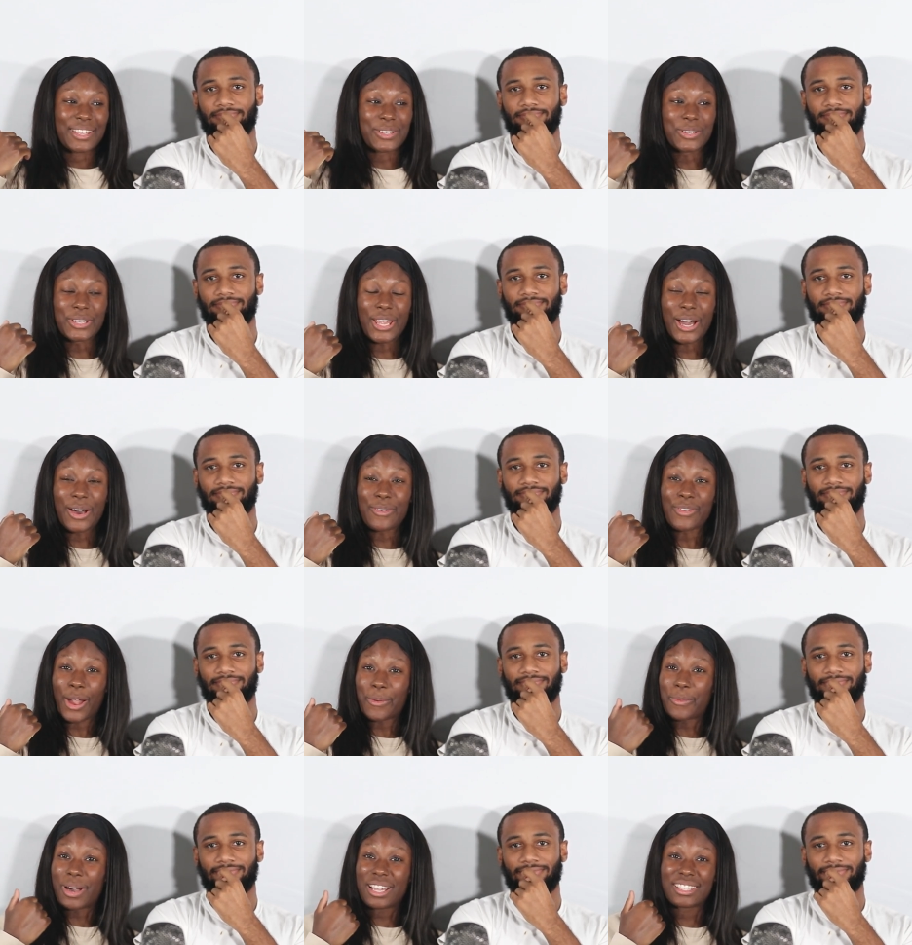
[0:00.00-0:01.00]
Speaker 1: you know, if
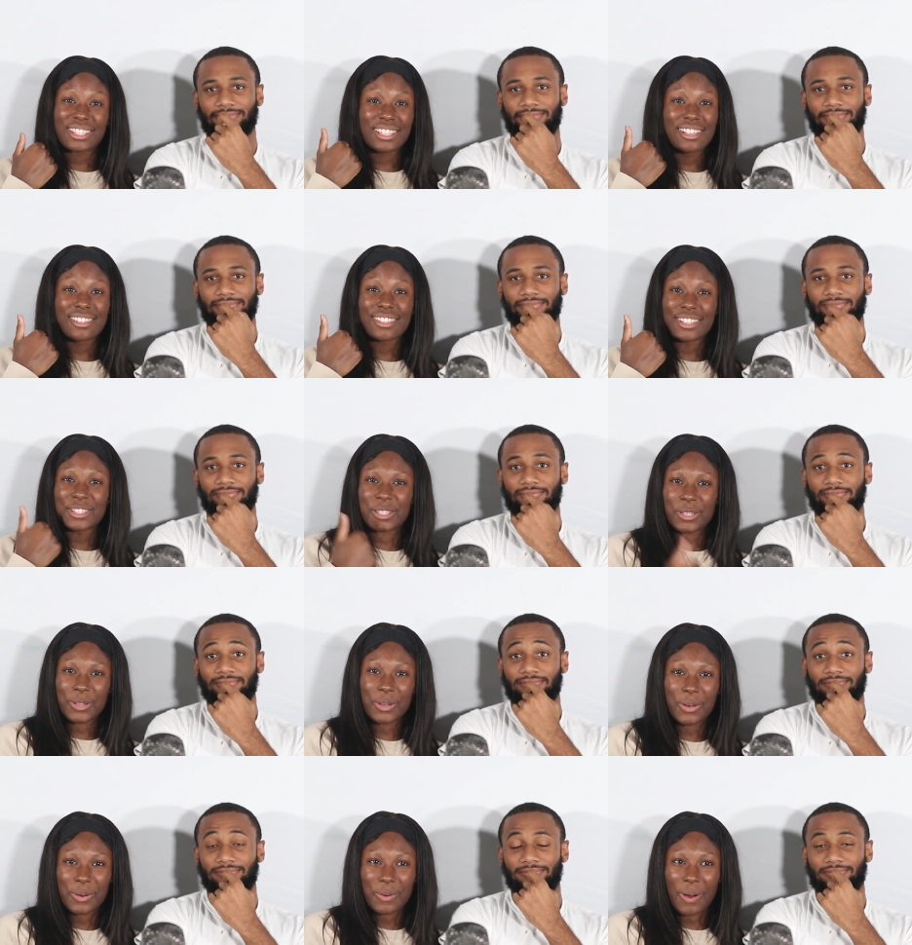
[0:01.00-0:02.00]
y'all want season
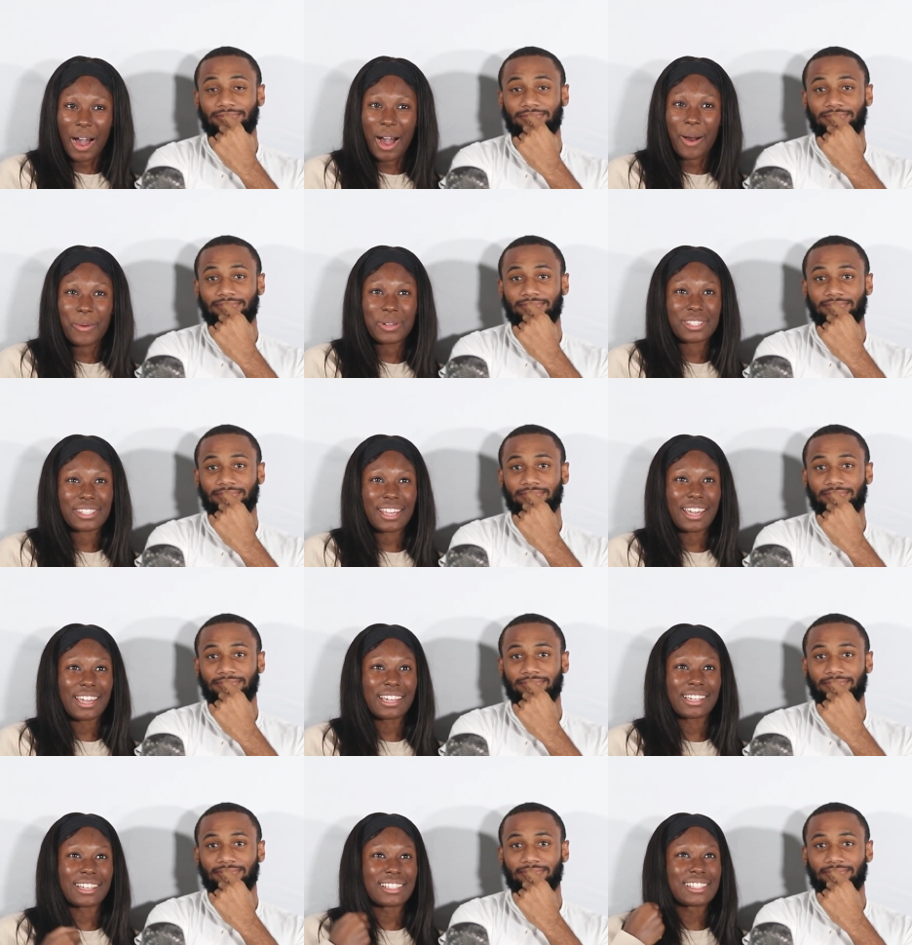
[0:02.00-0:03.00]
two, I would
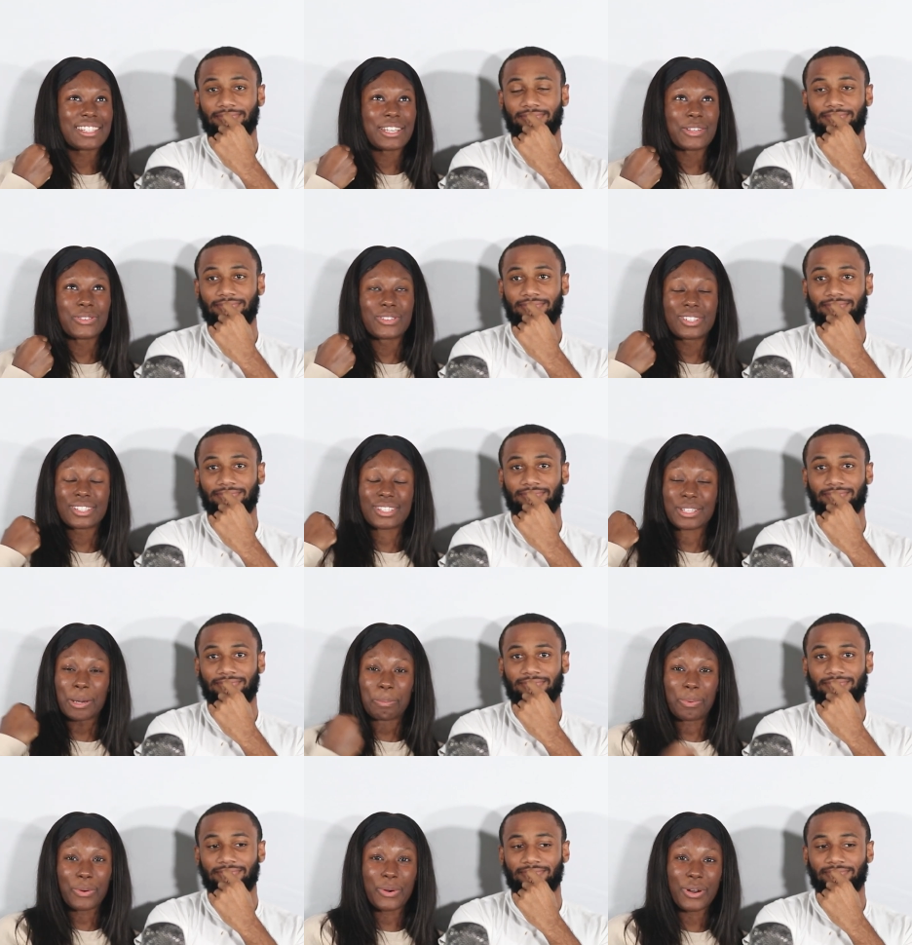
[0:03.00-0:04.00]
say continue to
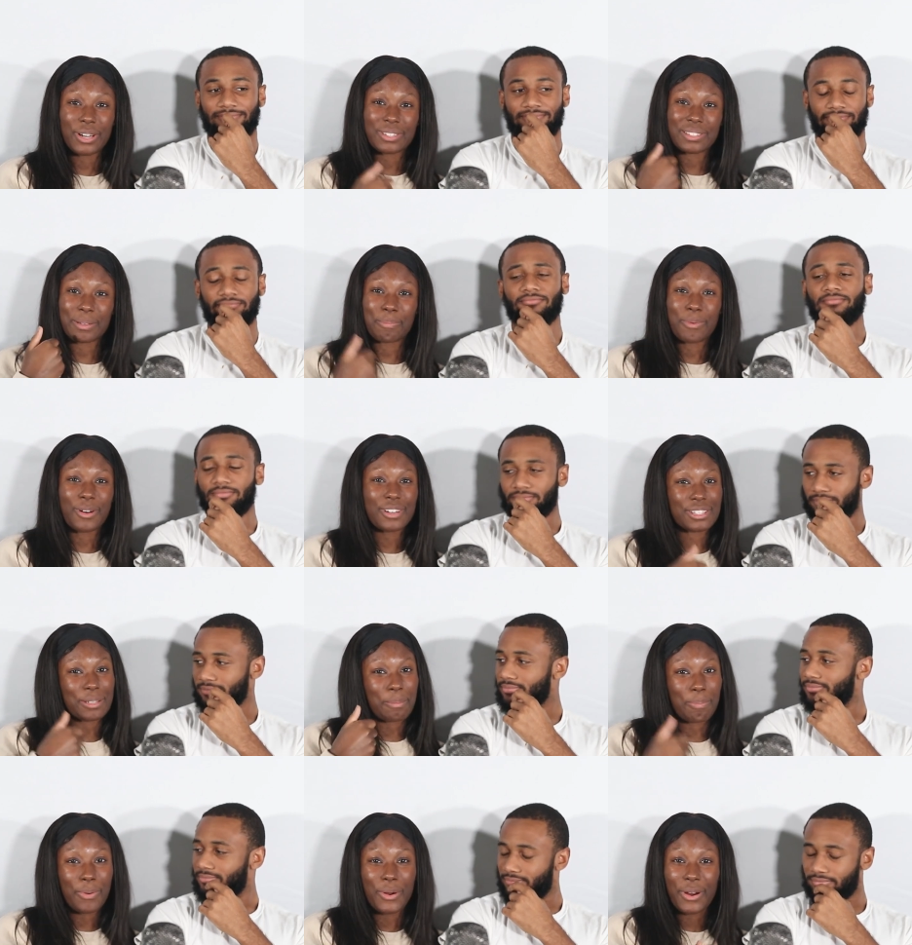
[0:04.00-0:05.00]
support, support,
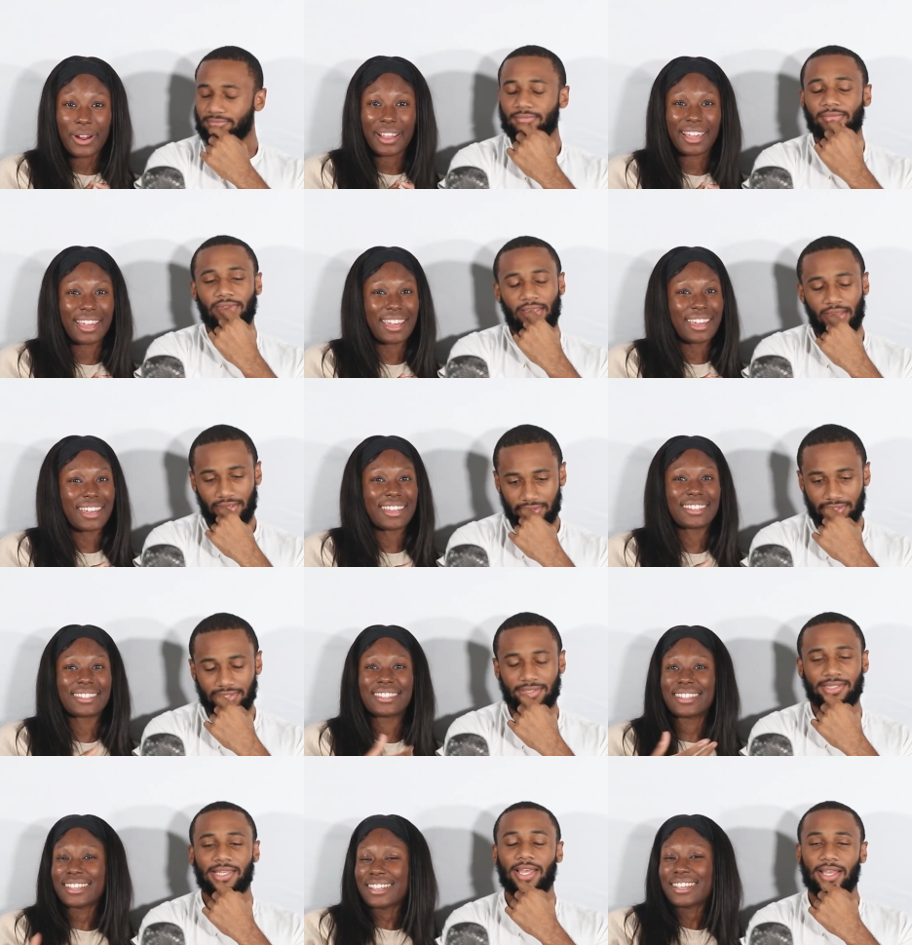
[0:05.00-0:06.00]
support,
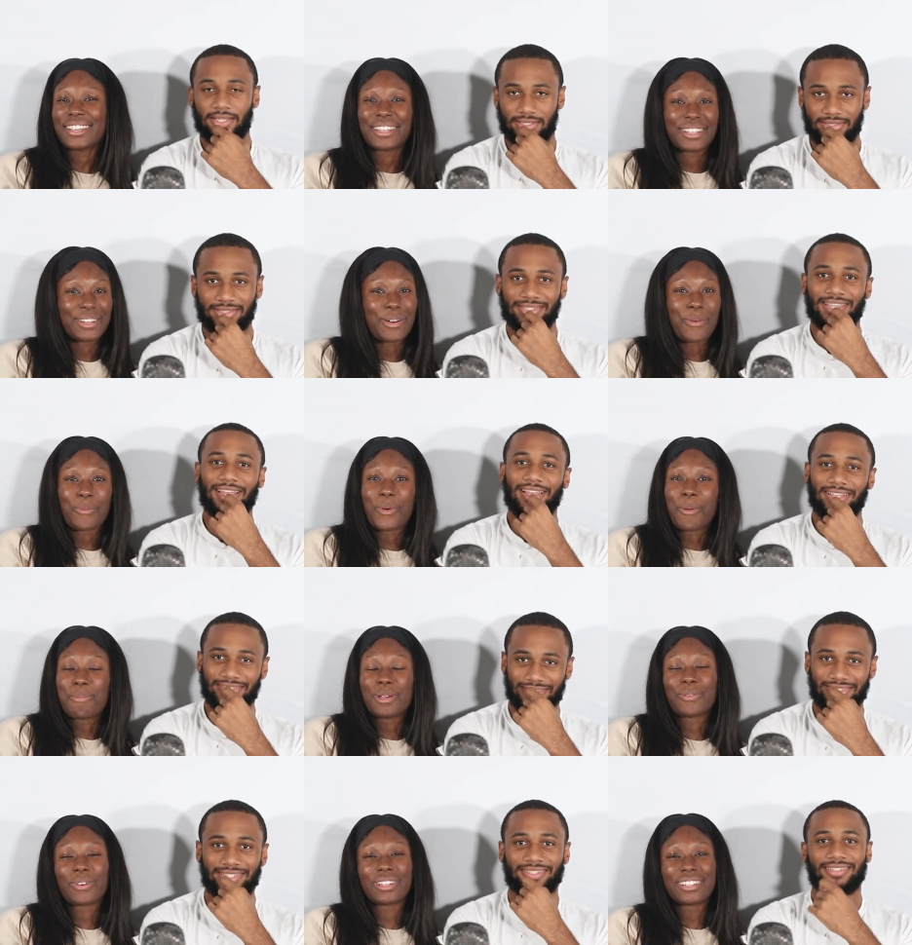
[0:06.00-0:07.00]
and yes, yes, yes.
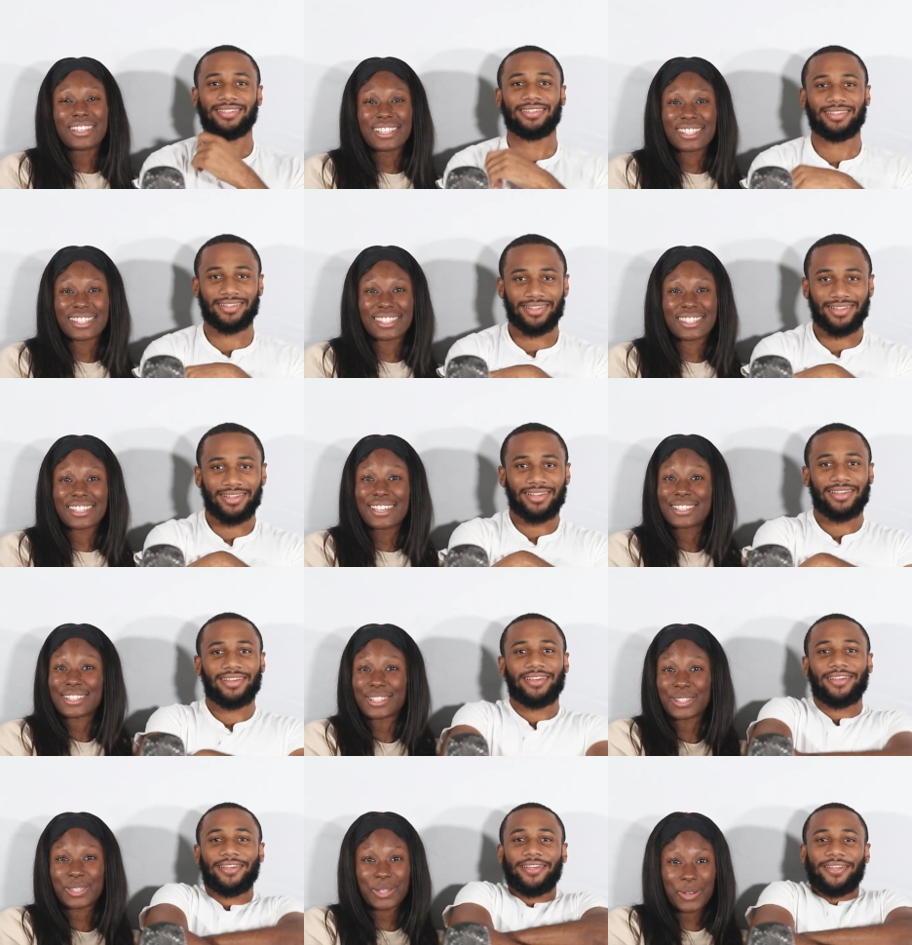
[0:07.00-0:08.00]
We'll be releasing
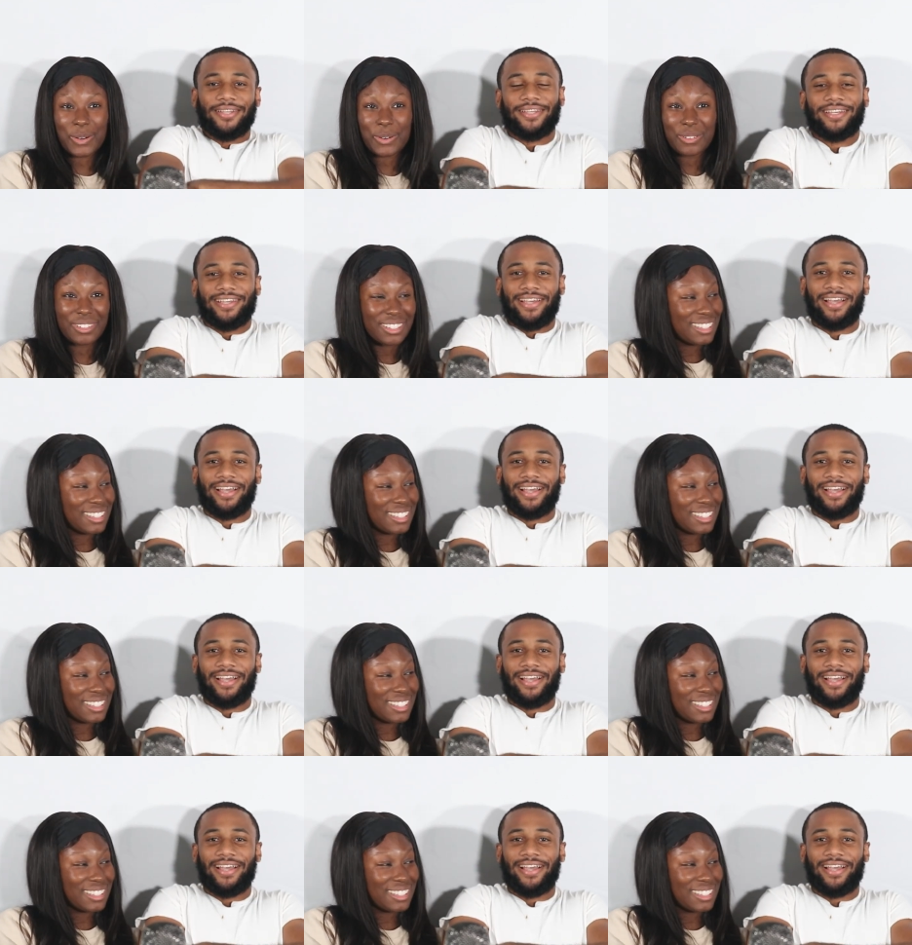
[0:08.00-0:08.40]
season two.